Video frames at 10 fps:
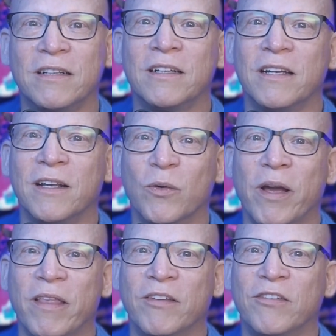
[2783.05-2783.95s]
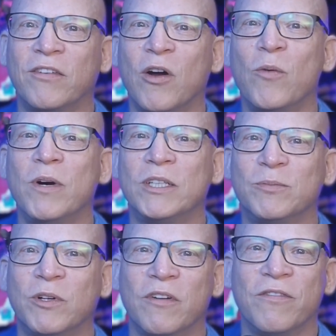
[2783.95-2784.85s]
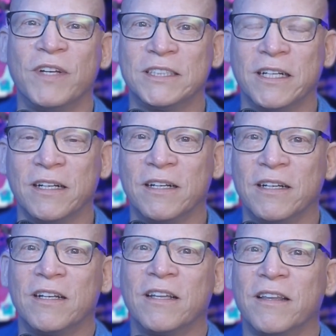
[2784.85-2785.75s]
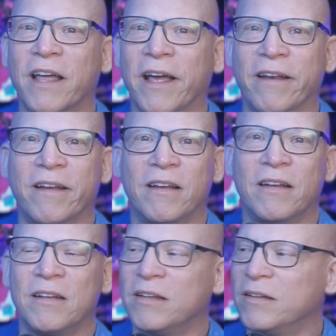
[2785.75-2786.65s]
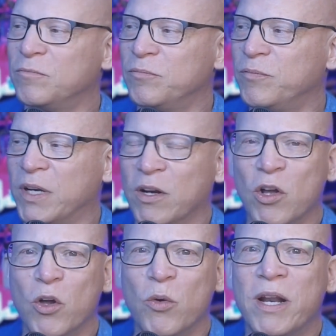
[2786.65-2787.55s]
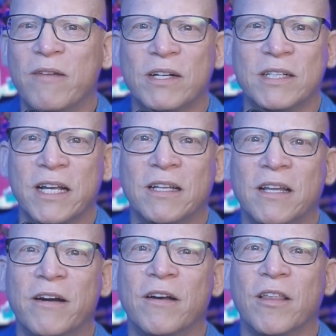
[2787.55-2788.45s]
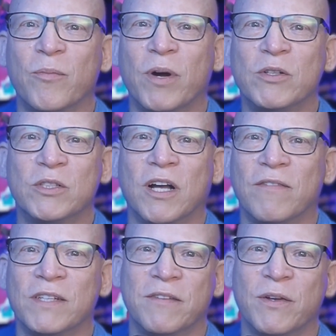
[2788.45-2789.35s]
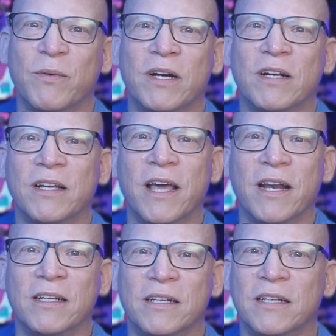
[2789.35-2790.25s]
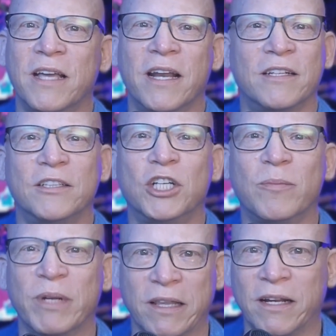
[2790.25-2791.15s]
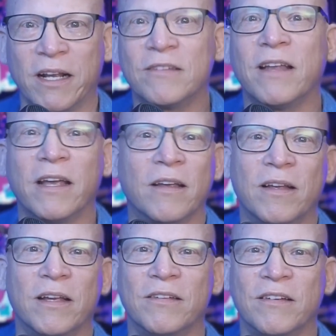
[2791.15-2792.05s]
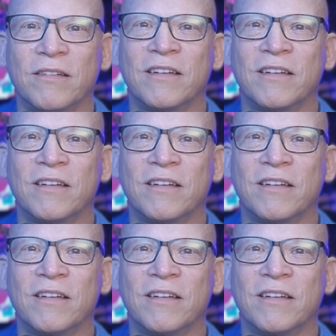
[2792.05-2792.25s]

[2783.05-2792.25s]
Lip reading: in a way that's so much more efficient that who would ever take a letter to the post office if you wanted to get it to Germany the next day? Like, it's just